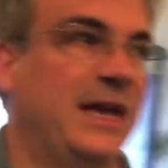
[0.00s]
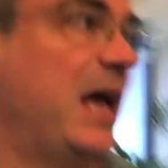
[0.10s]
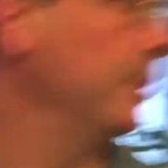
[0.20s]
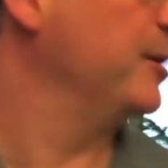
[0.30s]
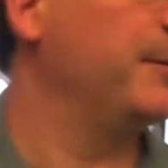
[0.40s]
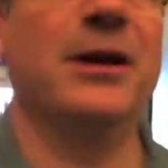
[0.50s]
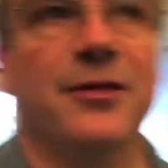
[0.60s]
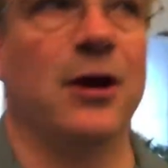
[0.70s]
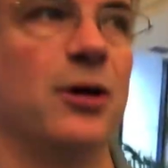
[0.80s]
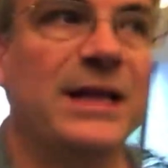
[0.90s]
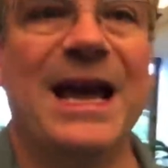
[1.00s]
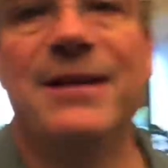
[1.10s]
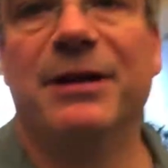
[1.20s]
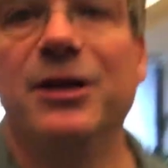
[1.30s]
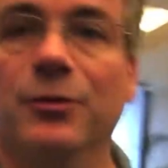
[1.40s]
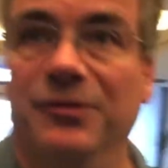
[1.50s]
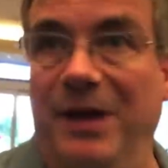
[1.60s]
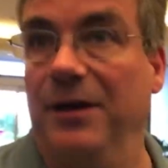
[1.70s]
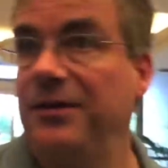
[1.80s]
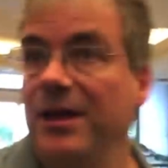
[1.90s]
a gallery up here that hardly anybody knows
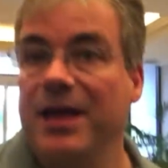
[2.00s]
about.